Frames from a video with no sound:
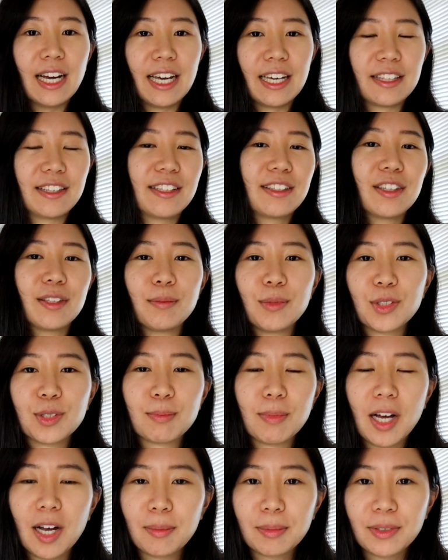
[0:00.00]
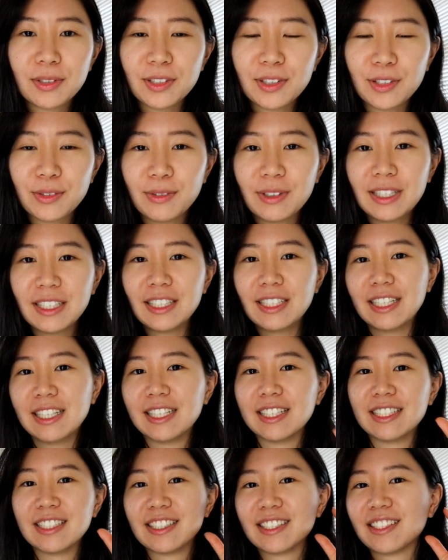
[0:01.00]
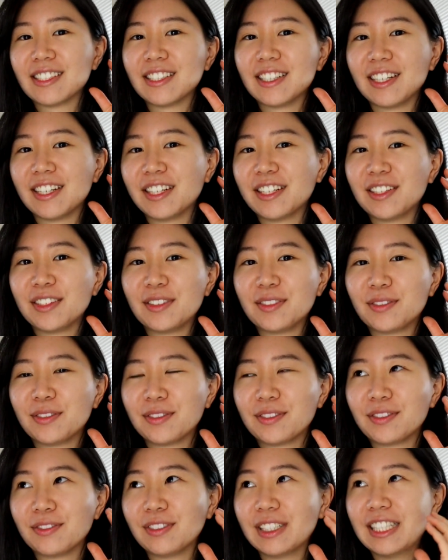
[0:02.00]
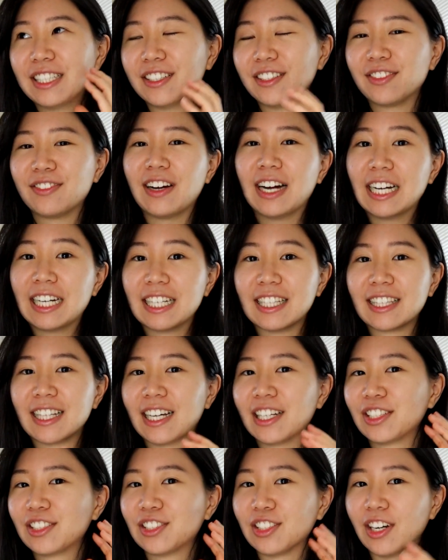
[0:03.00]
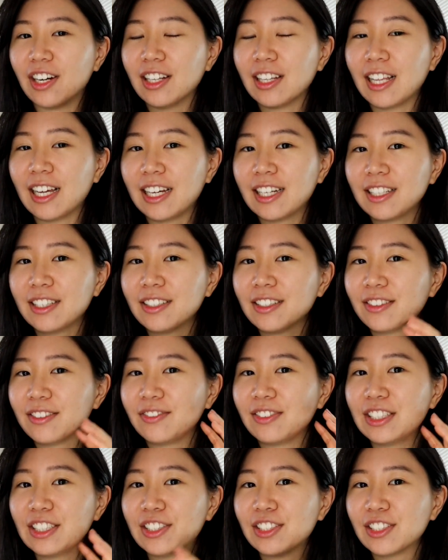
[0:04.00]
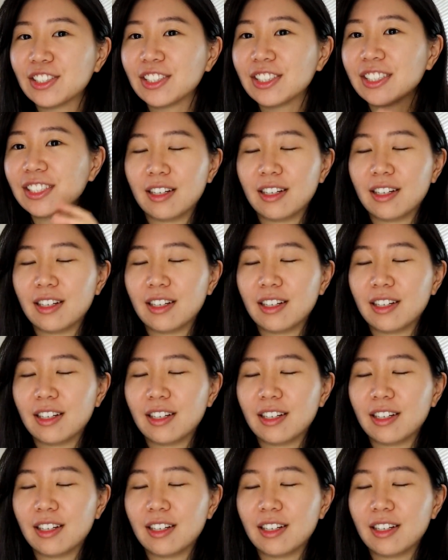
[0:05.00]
I think the most popular one is redefining that jawline feature.